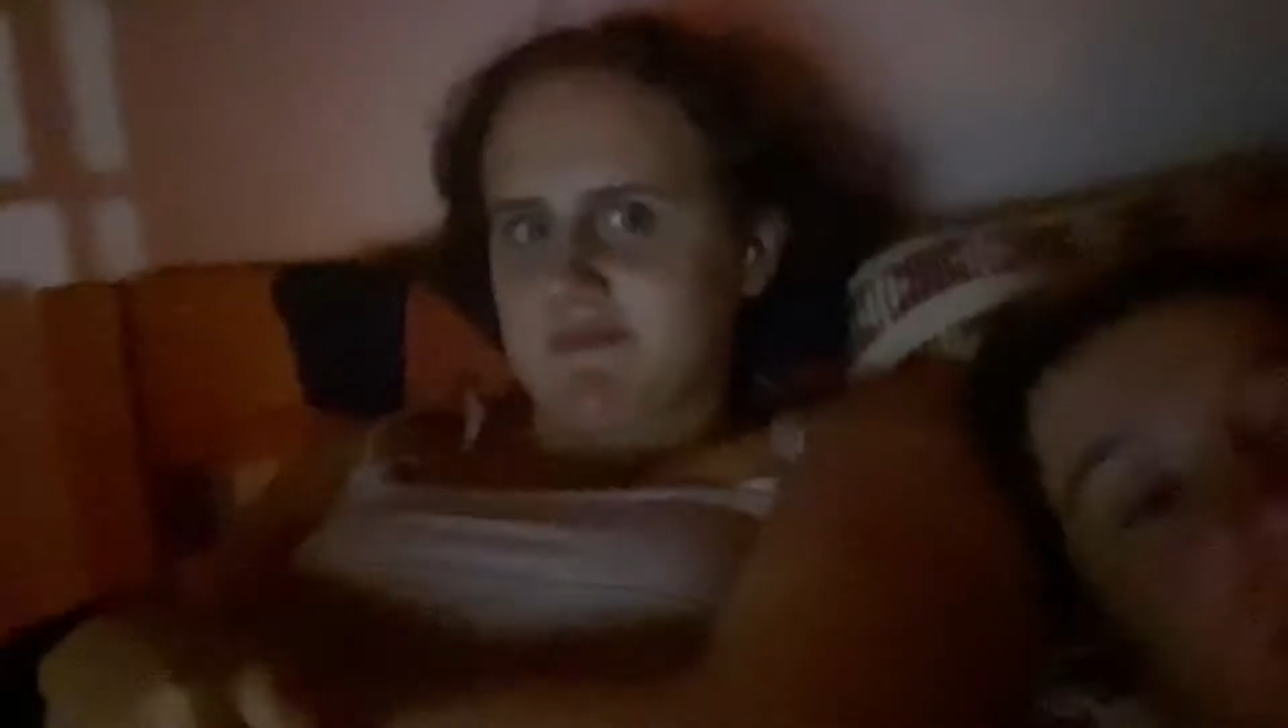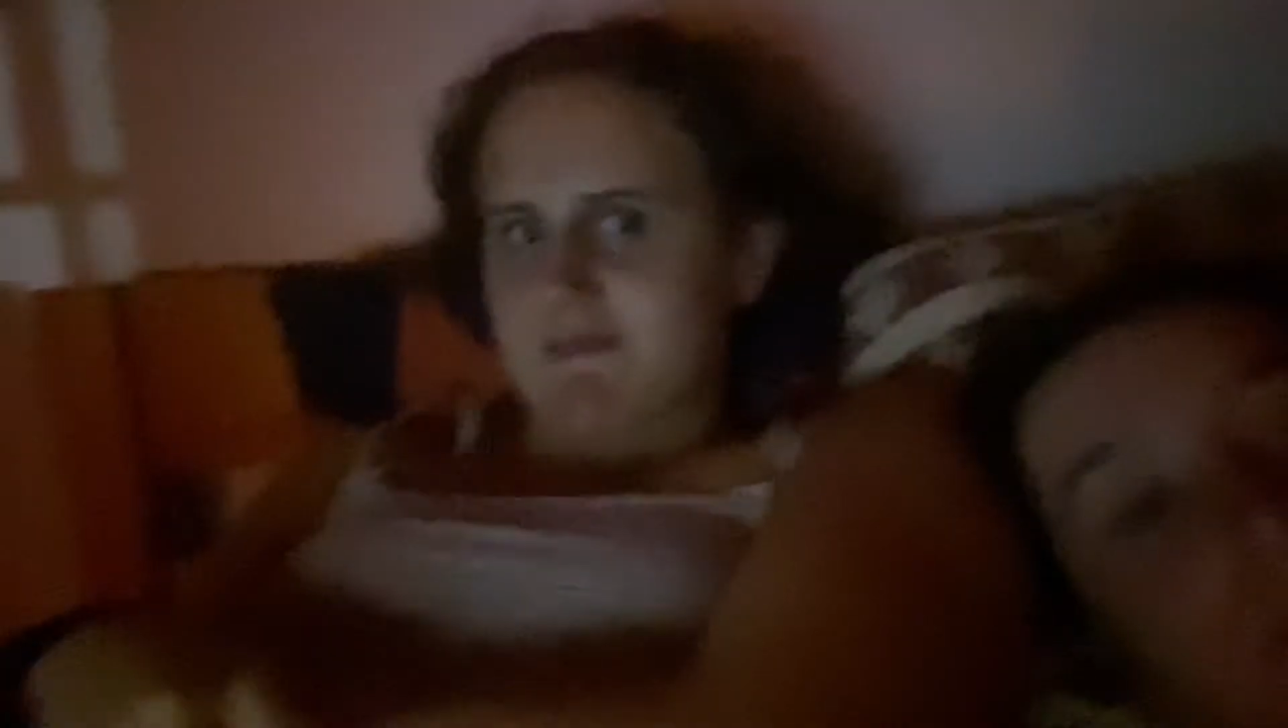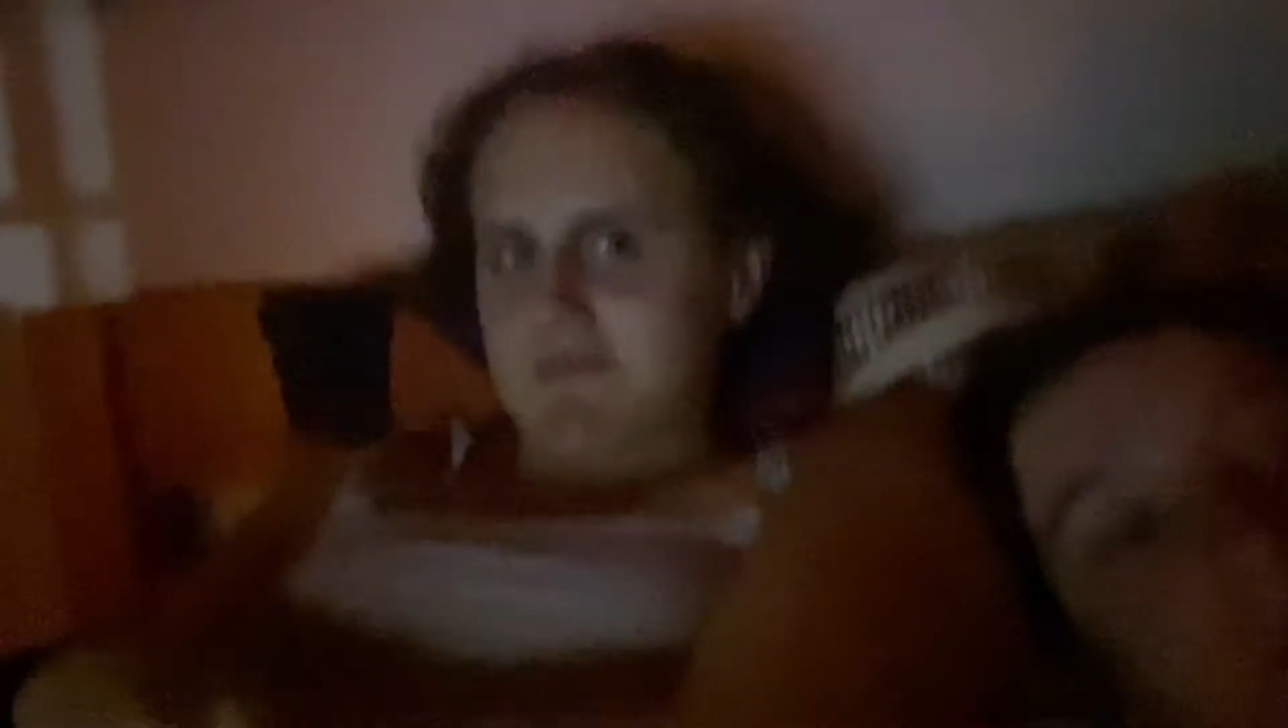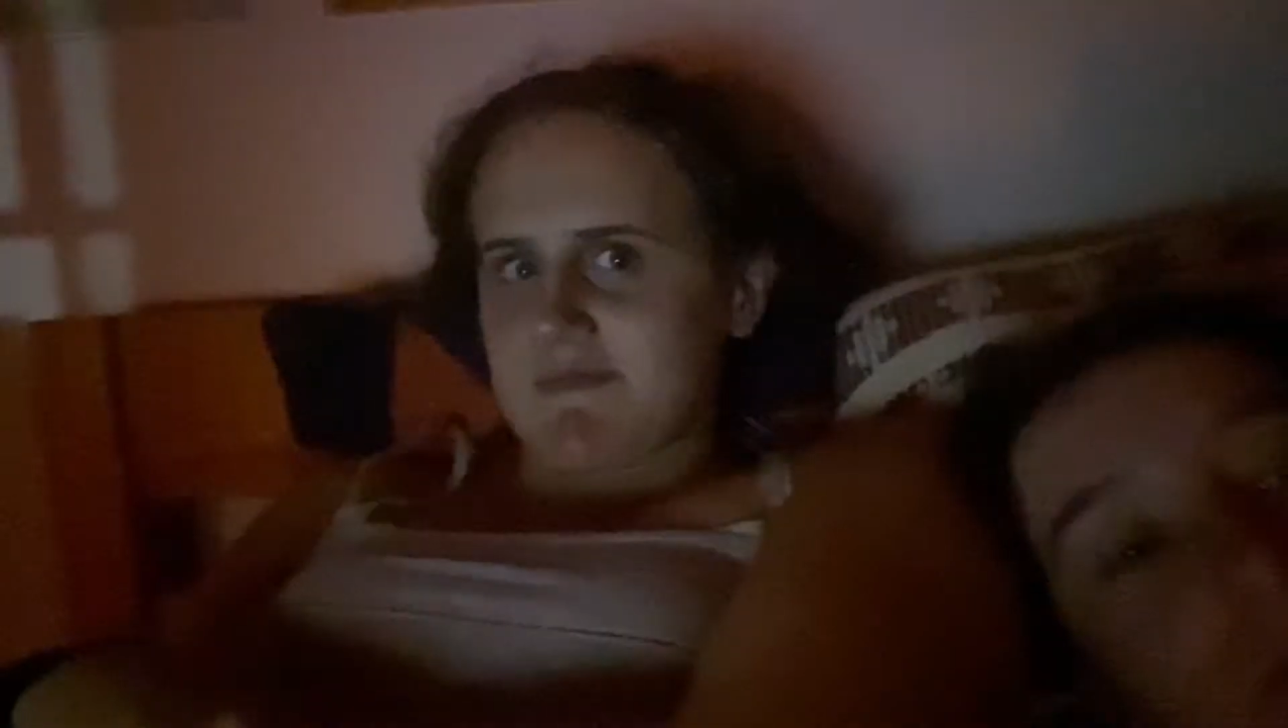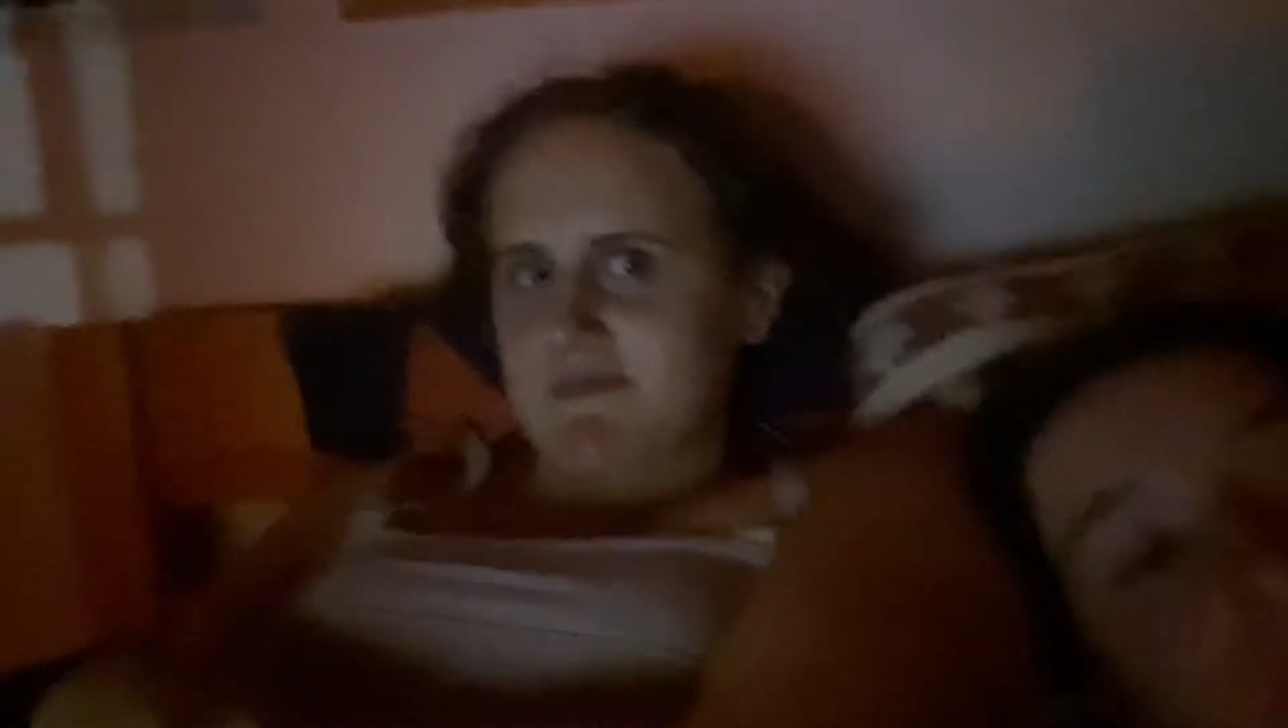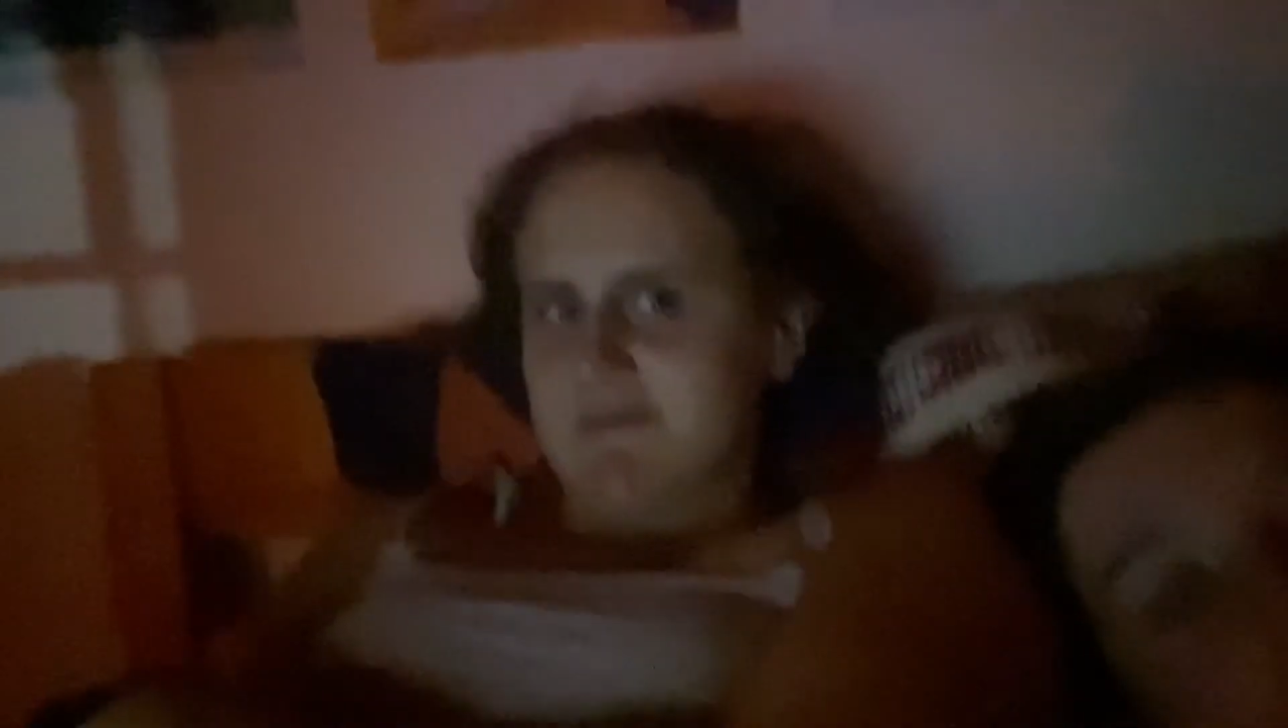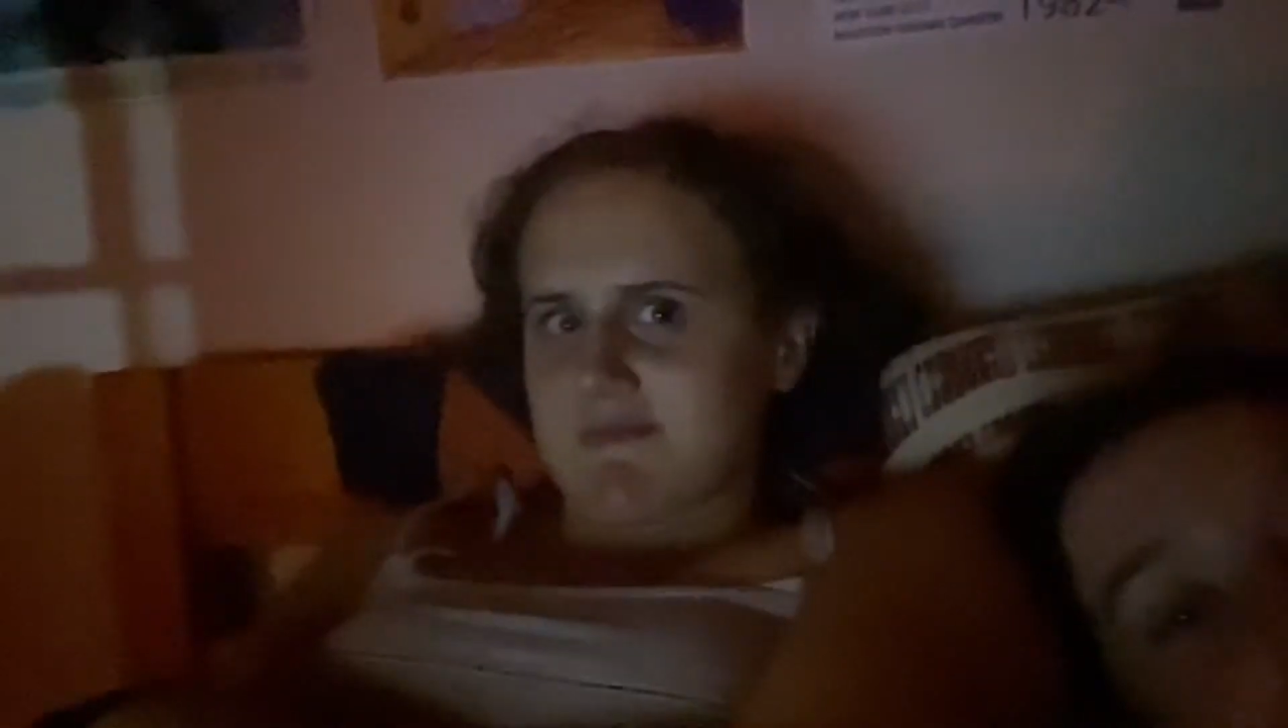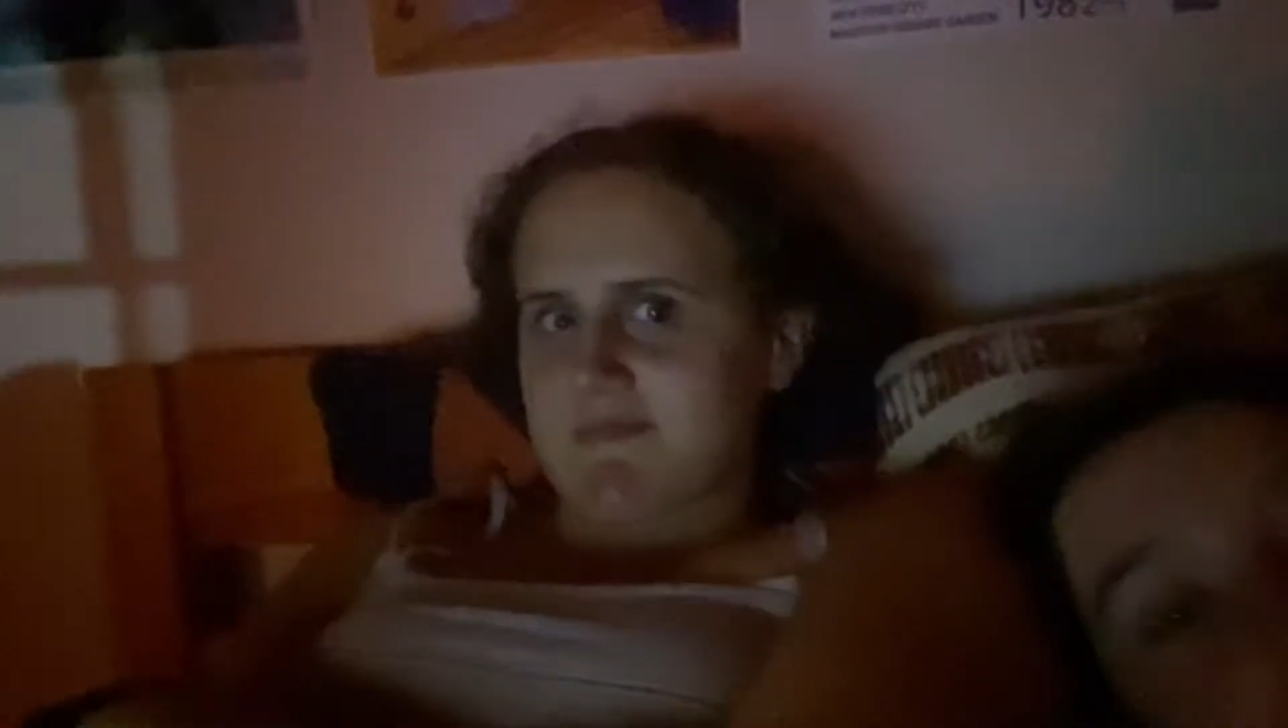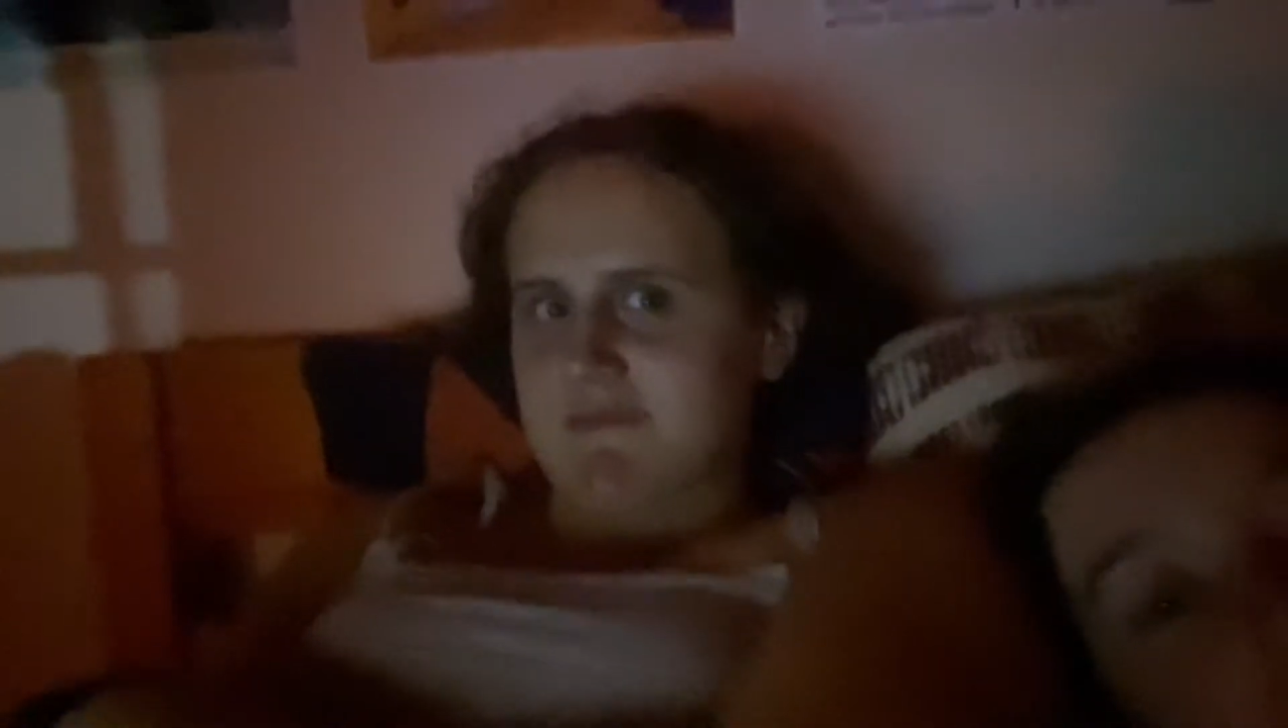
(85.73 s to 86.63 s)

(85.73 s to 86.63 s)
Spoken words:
The seismic